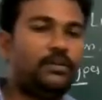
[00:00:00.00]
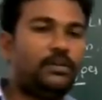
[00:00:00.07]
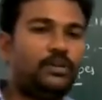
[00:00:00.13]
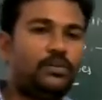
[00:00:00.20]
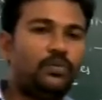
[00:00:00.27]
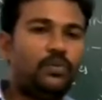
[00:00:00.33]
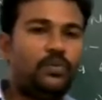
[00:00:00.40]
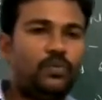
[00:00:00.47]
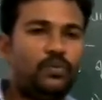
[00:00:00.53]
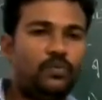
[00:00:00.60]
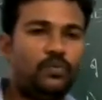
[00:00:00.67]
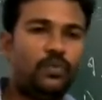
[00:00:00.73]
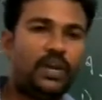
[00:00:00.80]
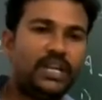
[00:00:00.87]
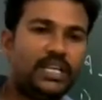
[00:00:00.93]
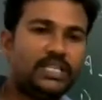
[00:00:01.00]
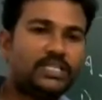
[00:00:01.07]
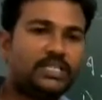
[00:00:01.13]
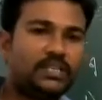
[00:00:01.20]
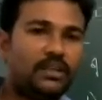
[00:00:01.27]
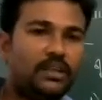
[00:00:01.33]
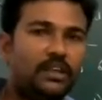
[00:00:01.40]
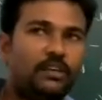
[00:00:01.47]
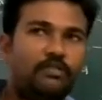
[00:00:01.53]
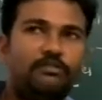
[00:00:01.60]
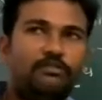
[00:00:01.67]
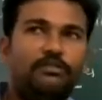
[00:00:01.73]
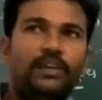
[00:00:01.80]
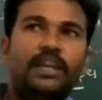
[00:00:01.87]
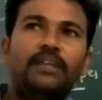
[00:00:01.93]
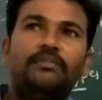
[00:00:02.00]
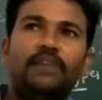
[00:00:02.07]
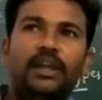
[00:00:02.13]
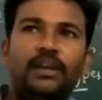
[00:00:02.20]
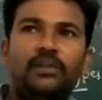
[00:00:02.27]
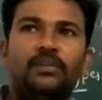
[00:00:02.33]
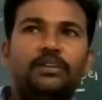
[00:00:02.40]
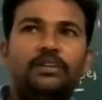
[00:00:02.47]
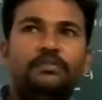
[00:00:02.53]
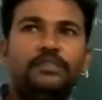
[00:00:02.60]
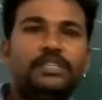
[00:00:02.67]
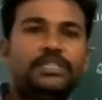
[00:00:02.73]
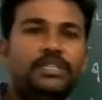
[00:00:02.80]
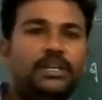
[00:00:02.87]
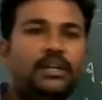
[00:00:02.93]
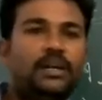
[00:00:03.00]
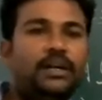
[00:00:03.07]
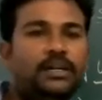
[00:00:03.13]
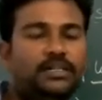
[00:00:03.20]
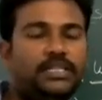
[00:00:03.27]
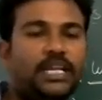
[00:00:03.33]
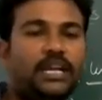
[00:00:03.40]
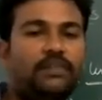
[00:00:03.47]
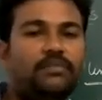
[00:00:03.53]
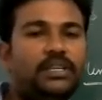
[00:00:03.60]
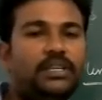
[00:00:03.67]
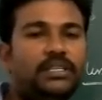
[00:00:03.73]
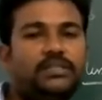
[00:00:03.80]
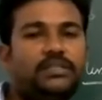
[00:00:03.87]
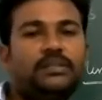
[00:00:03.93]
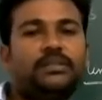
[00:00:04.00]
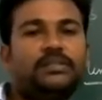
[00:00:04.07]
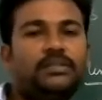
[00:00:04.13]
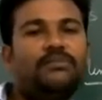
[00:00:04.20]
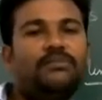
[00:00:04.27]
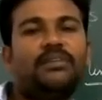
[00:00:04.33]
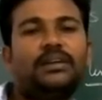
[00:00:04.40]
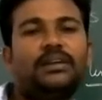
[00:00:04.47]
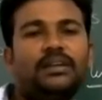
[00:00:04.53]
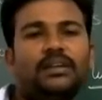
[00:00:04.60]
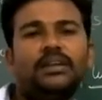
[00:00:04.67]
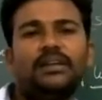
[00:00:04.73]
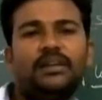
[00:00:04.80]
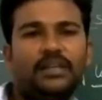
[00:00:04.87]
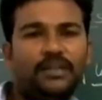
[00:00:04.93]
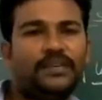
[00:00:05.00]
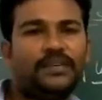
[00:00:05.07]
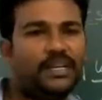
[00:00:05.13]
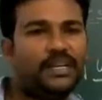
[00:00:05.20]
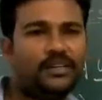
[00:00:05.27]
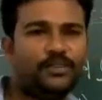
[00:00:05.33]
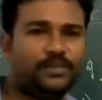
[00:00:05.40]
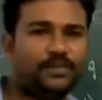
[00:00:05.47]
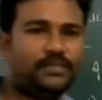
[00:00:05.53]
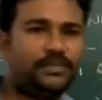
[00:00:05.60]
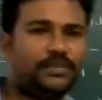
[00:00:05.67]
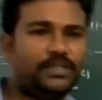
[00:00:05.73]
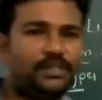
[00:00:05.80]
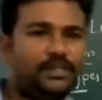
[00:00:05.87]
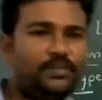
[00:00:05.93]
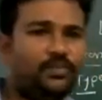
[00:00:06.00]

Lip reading: One is very well known definition and second one is somewhat difficult definition.